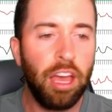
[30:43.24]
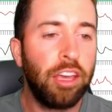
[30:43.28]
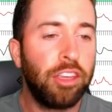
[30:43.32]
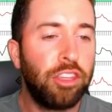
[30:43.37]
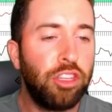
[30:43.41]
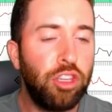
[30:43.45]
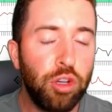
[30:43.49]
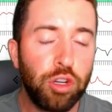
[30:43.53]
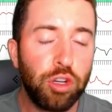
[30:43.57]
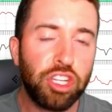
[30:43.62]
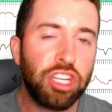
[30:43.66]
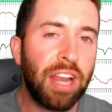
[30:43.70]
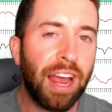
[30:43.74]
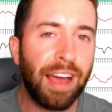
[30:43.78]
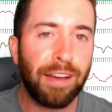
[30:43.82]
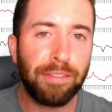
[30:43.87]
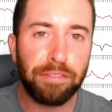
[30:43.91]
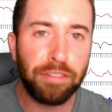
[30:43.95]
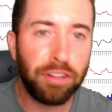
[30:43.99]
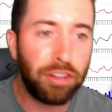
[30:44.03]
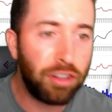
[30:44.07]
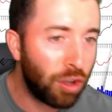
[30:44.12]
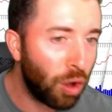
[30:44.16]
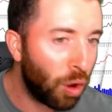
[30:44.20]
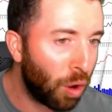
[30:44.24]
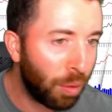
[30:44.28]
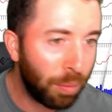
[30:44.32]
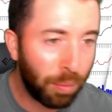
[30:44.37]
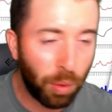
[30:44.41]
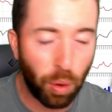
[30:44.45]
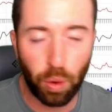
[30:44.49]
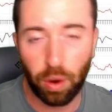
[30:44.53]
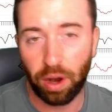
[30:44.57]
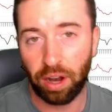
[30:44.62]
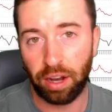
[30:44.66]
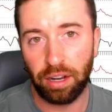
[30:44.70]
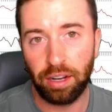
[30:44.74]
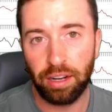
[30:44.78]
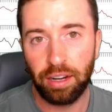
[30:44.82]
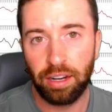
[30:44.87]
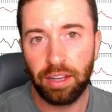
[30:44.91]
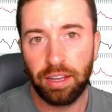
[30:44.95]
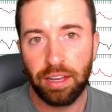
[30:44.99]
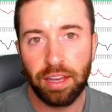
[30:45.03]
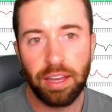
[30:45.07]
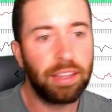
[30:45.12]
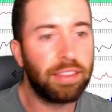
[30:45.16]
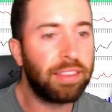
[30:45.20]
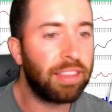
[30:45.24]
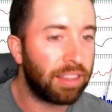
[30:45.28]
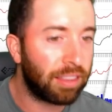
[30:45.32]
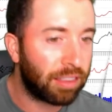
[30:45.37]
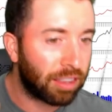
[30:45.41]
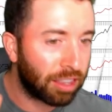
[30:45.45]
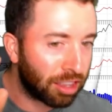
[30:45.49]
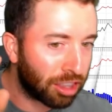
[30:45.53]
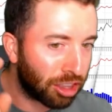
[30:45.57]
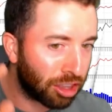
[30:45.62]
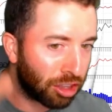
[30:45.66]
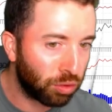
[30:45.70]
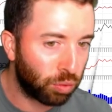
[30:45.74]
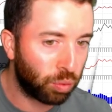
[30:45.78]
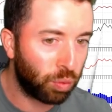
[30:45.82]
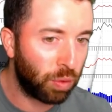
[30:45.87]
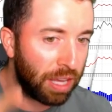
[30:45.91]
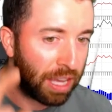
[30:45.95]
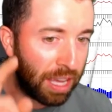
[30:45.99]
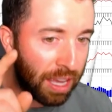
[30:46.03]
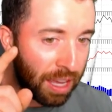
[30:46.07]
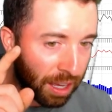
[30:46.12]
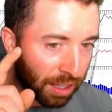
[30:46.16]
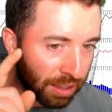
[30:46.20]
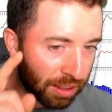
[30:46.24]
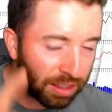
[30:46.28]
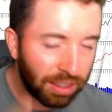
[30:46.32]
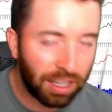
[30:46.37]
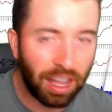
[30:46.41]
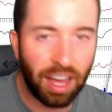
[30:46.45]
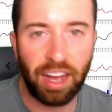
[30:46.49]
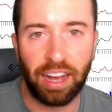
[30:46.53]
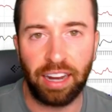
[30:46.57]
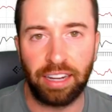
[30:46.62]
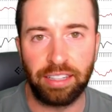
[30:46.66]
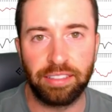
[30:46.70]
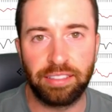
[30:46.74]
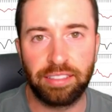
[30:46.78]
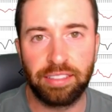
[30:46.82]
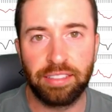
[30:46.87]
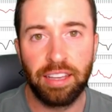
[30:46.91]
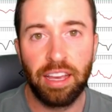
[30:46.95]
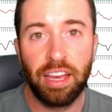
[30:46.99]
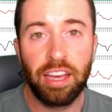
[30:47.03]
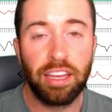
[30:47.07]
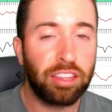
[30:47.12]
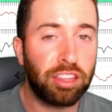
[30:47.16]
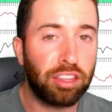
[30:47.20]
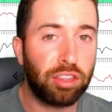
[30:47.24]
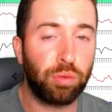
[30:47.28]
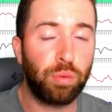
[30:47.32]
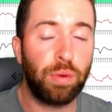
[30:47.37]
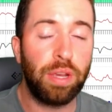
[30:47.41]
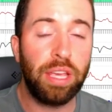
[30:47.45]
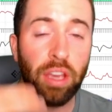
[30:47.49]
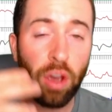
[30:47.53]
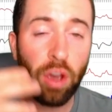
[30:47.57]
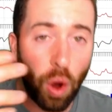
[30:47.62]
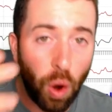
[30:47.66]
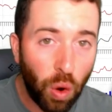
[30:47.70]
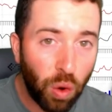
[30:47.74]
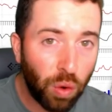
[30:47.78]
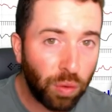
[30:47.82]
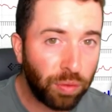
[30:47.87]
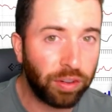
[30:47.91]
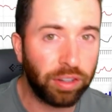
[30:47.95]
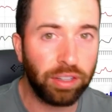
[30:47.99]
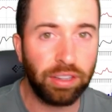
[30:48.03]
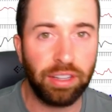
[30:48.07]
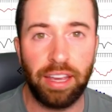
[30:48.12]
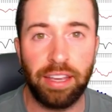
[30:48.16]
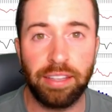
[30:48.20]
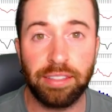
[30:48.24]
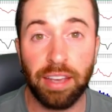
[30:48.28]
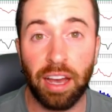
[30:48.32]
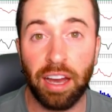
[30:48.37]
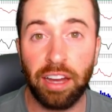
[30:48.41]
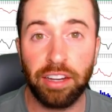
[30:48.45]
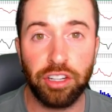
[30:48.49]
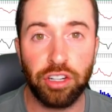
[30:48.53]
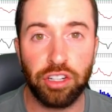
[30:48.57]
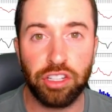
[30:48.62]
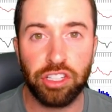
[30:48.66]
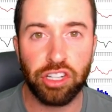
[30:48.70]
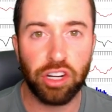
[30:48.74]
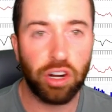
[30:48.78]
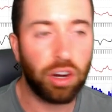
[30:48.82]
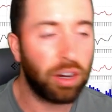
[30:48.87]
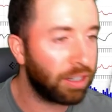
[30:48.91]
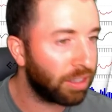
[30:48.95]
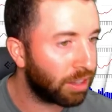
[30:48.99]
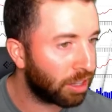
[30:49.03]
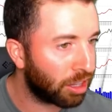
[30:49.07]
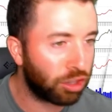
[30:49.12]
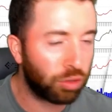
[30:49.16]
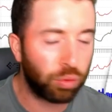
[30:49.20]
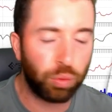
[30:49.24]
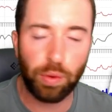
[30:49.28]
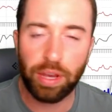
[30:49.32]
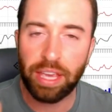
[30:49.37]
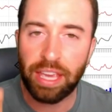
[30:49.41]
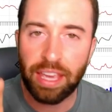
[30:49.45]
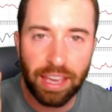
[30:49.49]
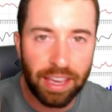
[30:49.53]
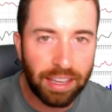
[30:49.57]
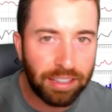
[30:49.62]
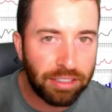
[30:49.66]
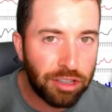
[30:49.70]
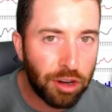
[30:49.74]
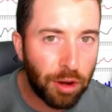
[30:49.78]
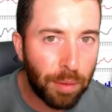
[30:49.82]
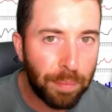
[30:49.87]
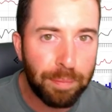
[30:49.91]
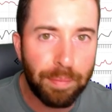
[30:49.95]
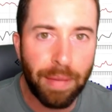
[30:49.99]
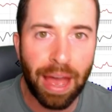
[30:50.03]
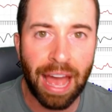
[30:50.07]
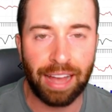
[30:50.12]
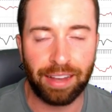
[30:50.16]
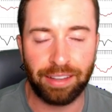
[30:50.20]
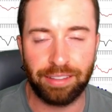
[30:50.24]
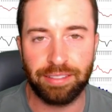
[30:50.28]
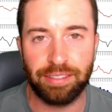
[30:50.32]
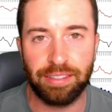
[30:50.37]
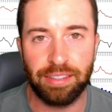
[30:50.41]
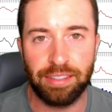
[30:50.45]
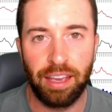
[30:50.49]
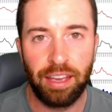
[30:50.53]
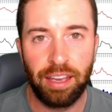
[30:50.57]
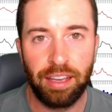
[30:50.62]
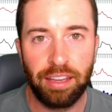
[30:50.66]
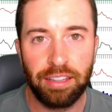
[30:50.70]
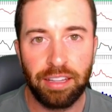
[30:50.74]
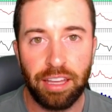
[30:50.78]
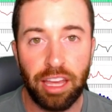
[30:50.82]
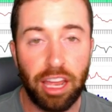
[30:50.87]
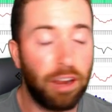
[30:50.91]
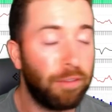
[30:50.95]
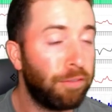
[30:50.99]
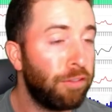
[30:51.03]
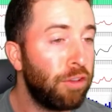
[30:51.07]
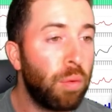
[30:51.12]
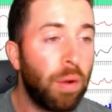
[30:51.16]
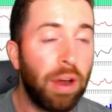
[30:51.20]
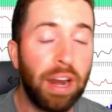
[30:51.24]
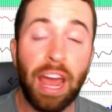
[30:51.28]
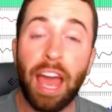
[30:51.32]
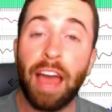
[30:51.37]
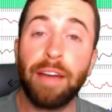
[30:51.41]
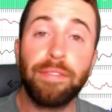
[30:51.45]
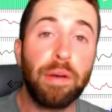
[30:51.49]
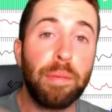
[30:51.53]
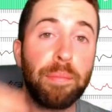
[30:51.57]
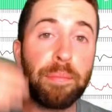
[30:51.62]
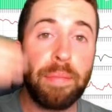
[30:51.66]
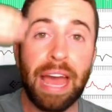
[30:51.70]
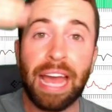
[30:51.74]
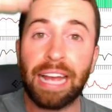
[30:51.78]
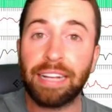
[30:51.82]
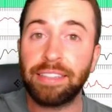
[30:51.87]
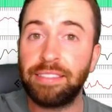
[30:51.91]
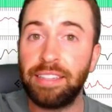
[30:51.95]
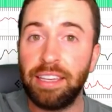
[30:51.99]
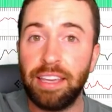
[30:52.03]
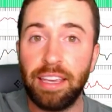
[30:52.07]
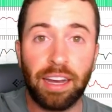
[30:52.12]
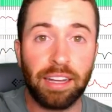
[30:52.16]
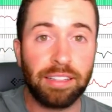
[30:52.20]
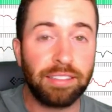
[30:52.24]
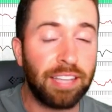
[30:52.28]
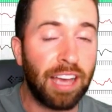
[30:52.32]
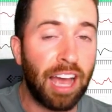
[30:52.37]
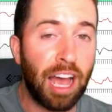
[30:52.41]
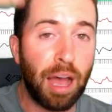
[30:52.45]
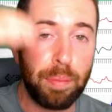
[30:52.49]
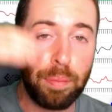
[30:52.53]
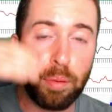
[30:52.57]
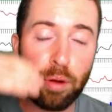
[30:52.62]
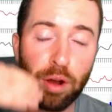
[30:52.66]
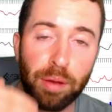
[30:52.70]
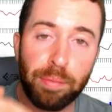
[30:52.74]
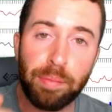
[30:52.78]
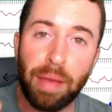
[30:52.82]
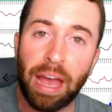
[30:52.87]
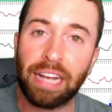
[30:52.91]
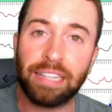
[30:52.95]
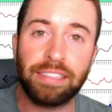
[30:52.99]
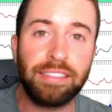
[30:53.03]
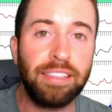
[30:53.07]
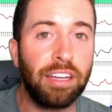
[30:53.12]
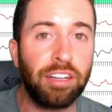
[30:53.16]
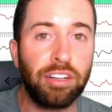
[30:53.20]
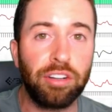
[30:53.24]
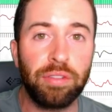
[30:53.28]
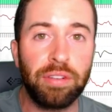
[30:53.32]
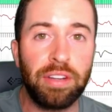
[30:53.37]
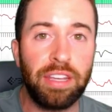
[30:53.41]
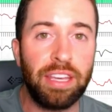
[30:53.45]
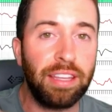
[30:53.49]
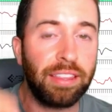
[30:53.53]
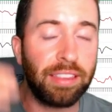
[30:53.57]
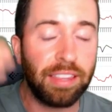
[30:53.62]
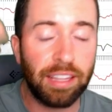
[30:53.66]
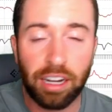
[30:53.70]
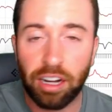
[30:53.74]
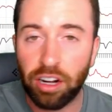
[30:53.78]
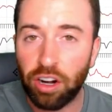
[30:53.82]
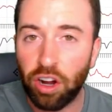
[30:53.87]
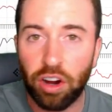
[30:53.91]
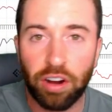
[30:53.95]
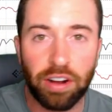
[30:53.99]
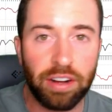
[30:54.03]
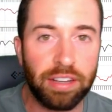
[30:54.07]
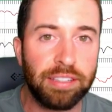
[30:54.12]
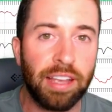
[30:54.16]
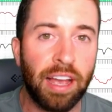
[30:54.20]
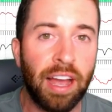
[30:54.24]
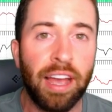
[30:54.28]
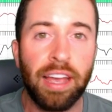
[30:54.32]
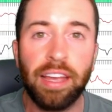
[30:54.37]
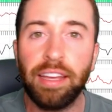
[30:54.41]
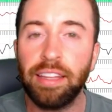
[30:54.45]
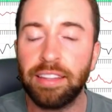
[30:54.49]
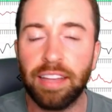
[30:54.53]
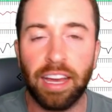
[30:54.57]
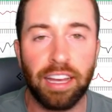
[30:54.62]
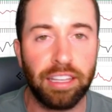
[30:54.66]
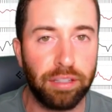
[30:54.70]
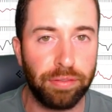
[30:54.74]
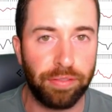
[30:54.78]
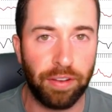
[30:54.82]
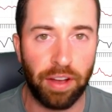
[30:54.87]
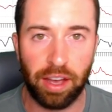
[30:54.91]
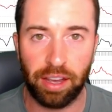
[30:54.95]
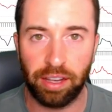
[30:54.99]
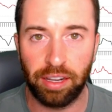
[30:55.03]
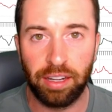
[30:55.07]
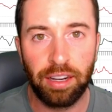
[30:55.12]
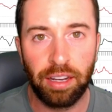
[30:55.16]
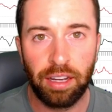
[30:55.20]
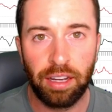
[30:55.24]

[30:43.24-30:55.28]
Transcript: You should have no more than 3 lines, 3 overlays on your chart. 3 is your max. And if you want to have a MACD on top or a MACD underneath and an RSI, that's fine.